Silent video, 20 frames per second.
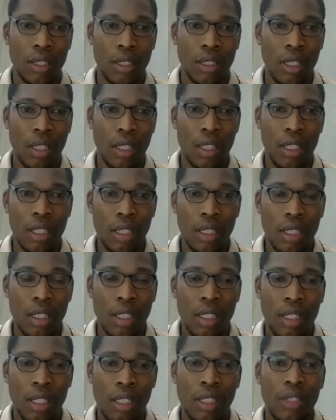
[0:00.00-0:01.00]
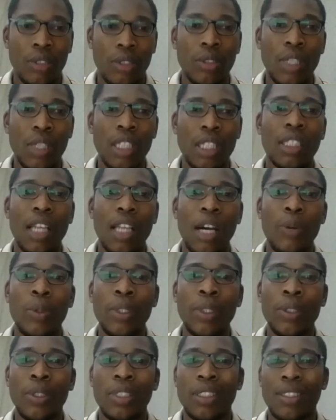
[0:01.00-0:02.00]
Okay. Usually that
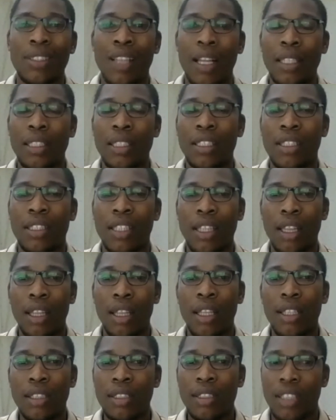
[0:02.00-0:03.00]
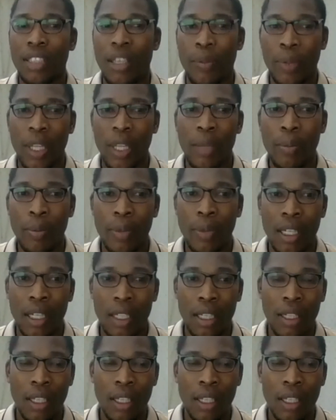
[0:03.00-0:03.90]
window starts late September.